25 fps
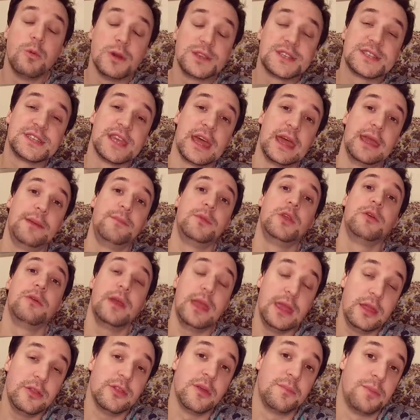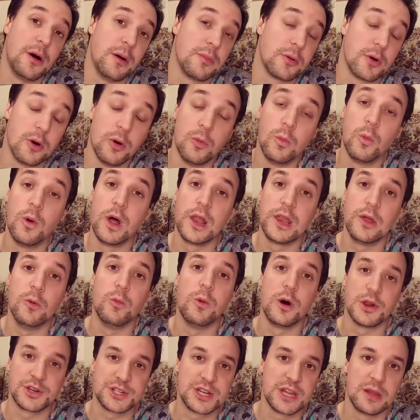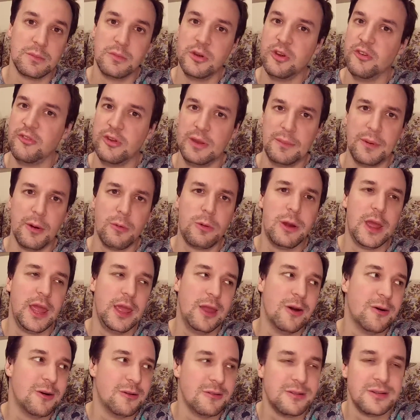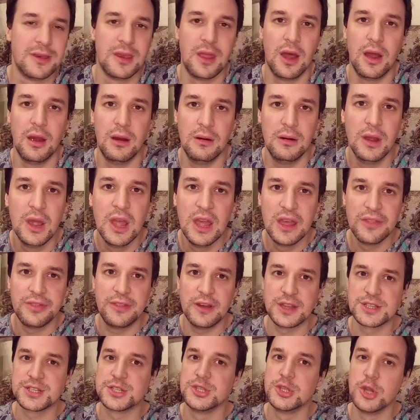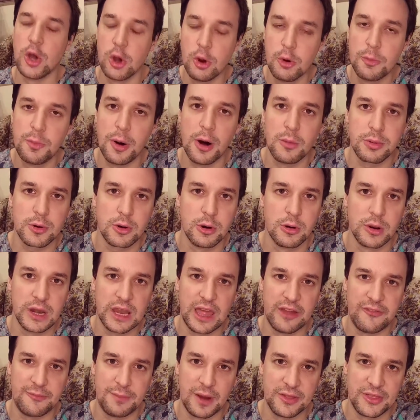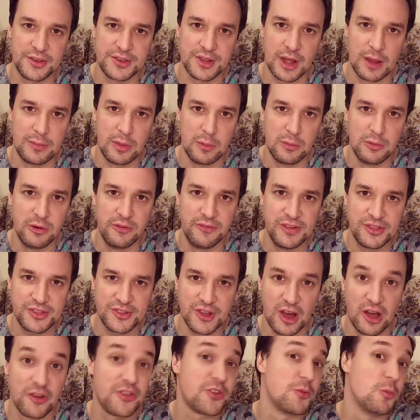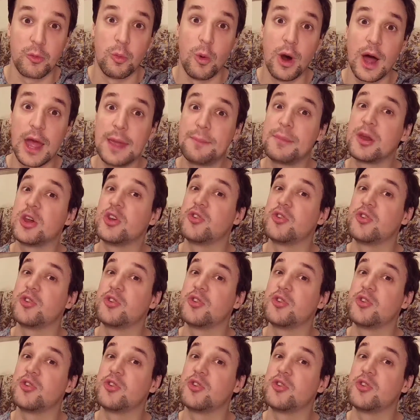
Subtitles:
I would say you eat the popcorn while you're watching a movie, but we all know there's no popcorn left by the time the movie starts. Why?